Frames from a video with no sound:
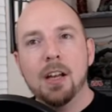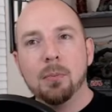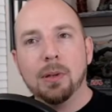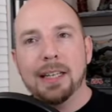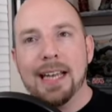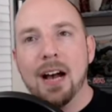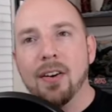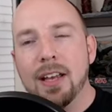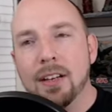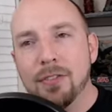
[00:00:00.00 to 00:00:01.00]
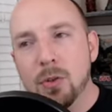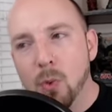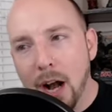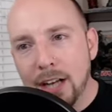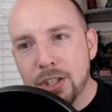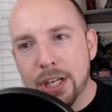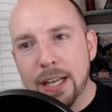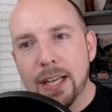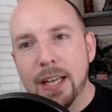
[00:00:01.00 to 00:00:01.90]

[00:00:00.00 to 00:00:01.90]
play out. And if you watch it,